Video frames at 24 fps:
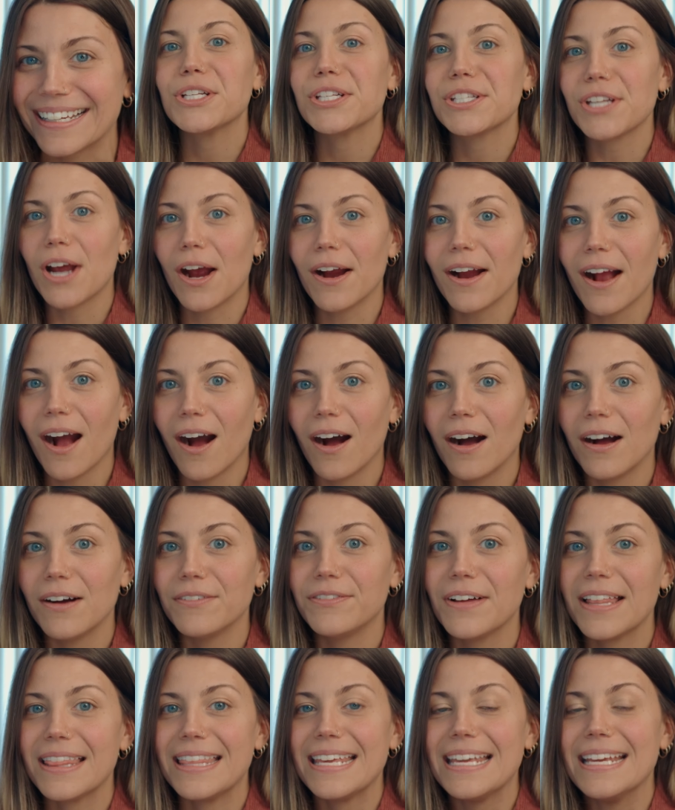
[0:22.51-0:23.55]
To start
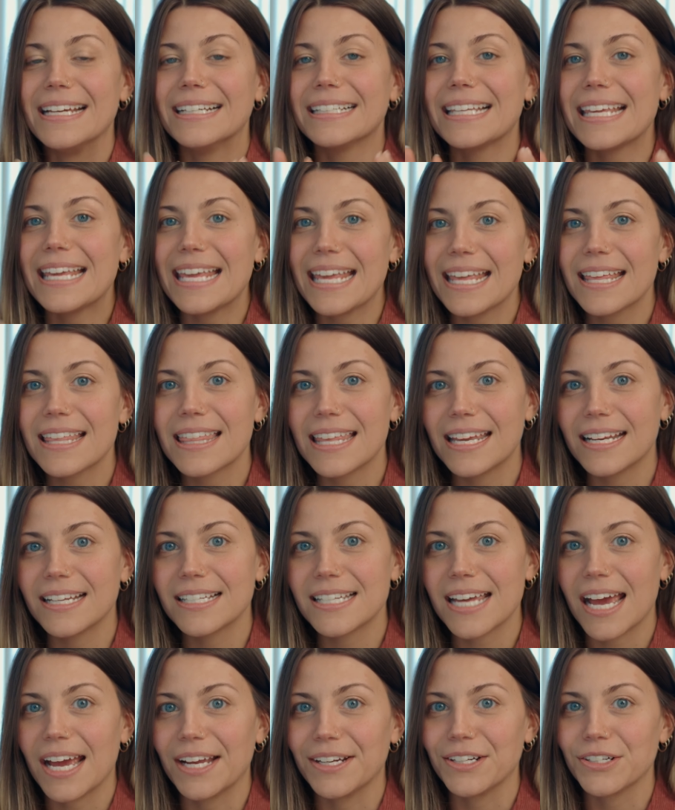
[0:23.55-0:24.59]
off, the key thing
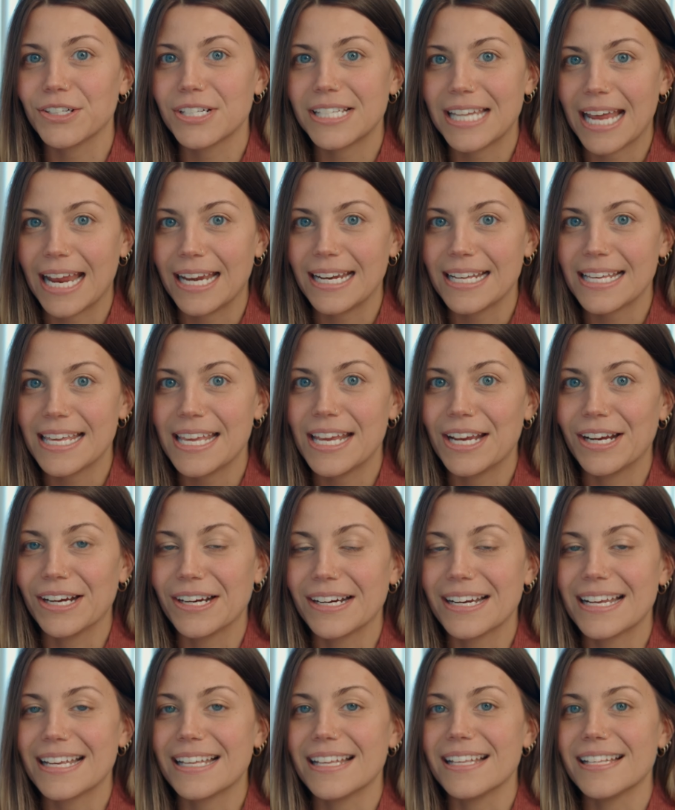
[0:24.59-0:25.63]
to understanding
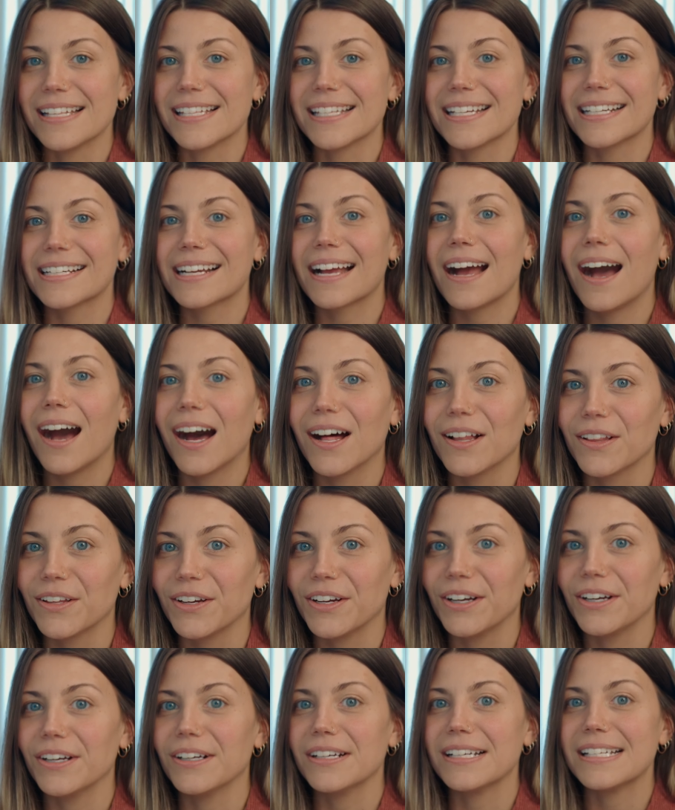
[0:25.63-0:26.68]
here is
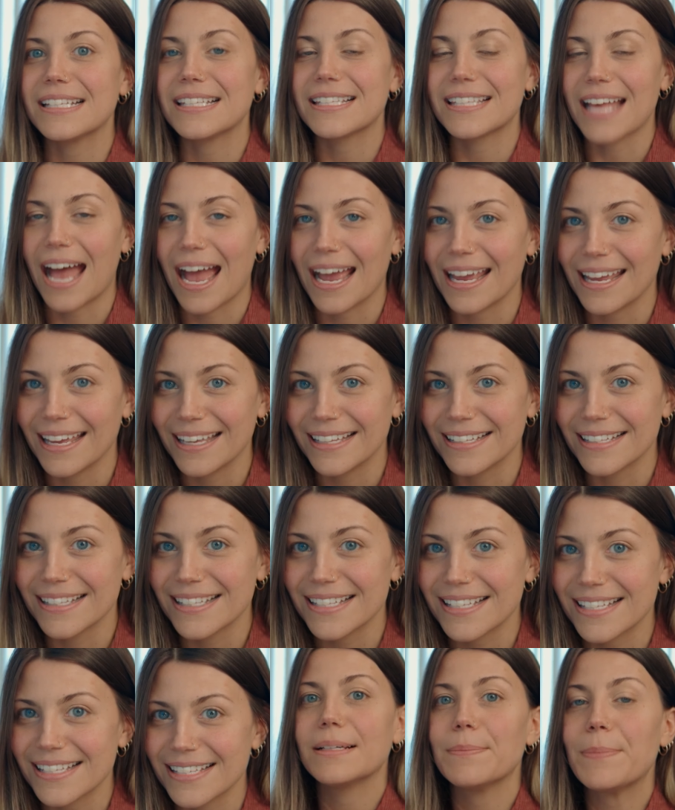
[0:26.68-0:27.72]
color
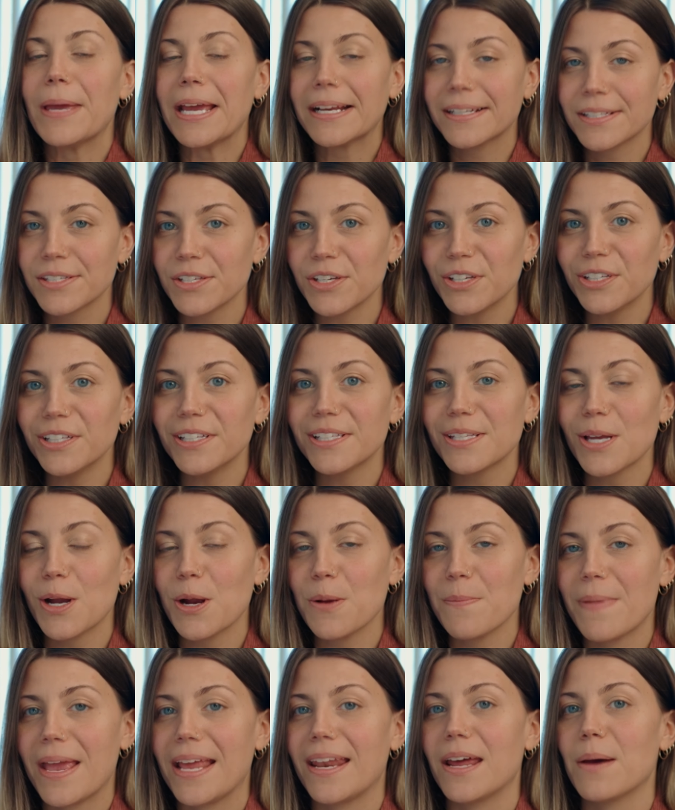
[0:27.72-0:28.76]
science. Pixels
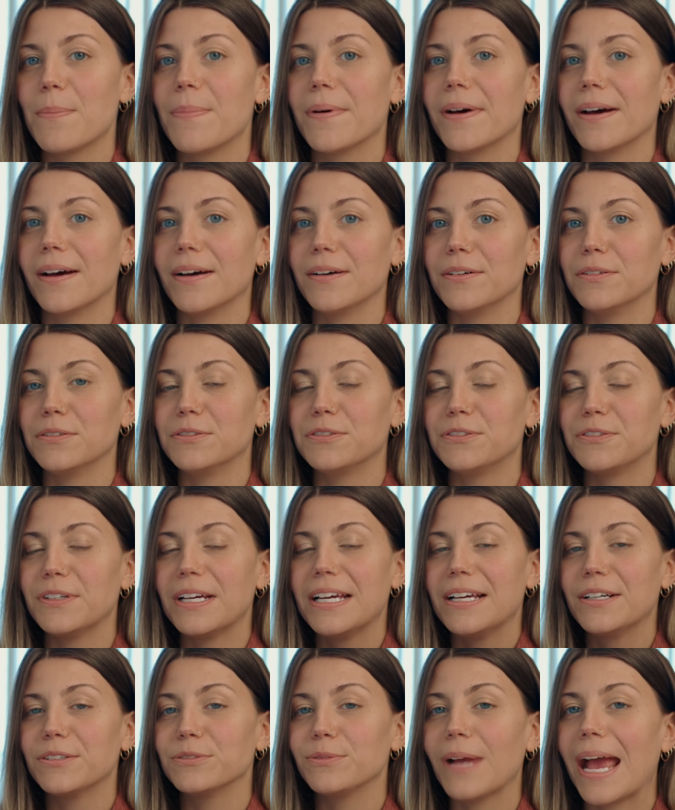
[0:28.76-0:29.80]
are made up of
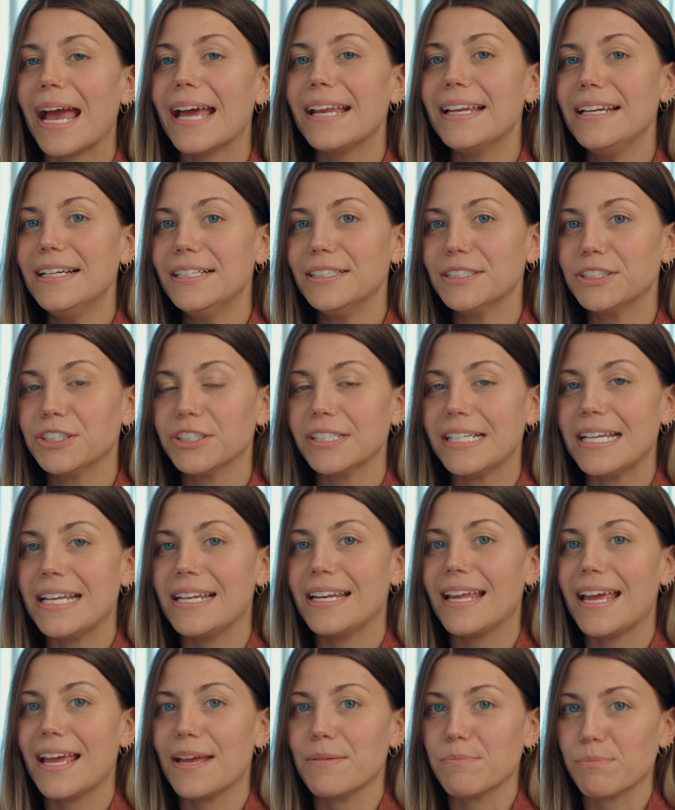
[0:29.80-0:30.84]
red,
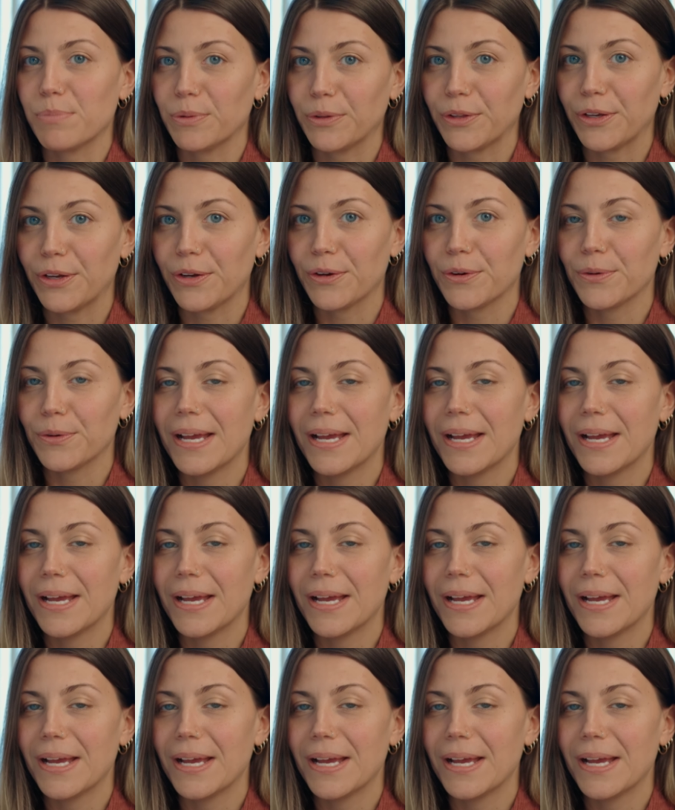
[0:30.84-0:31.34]
green, and blue.